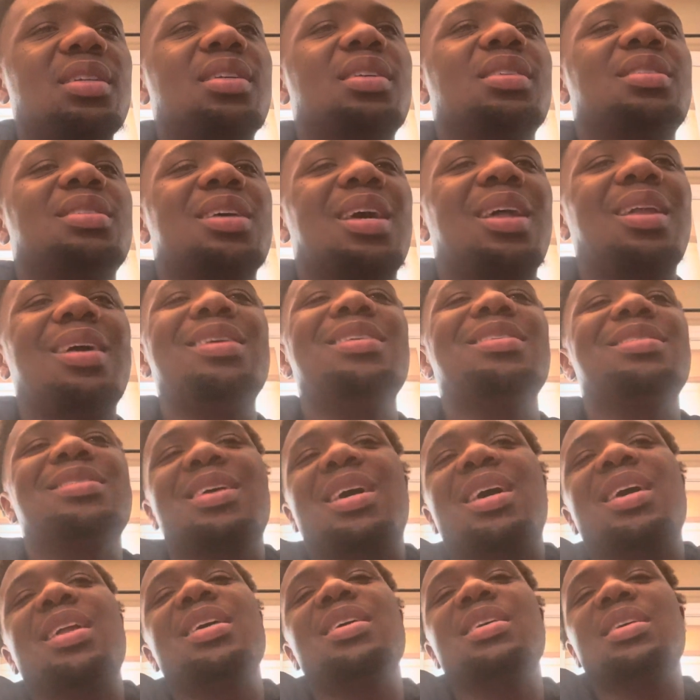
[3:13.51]
Cause kinda, it's
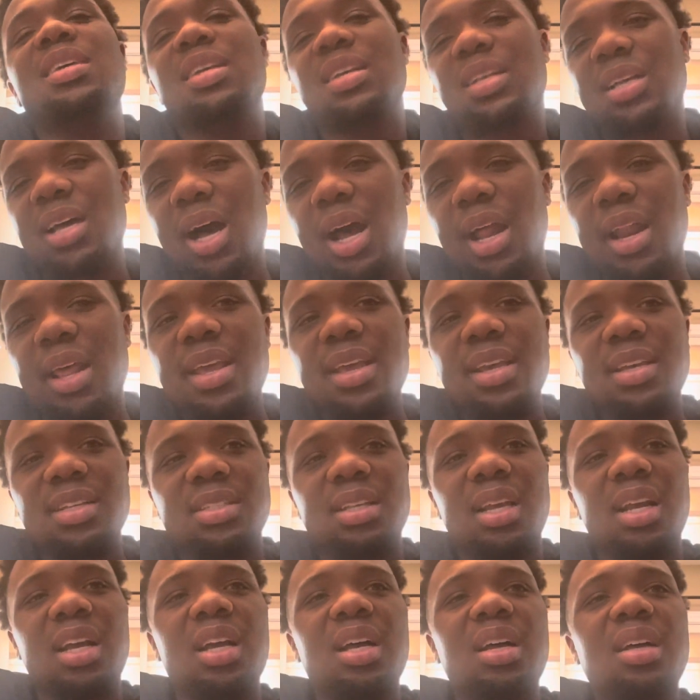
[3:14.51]
kind of, it kind of is
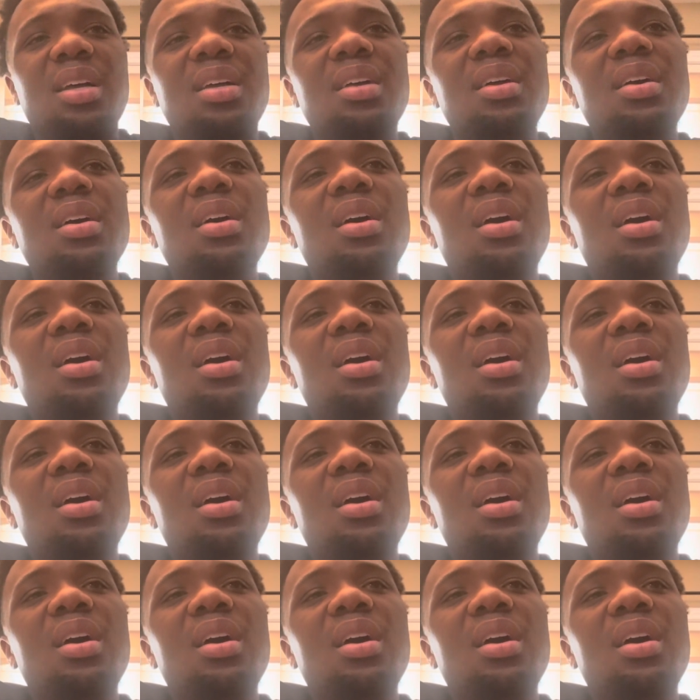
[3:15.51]
like a,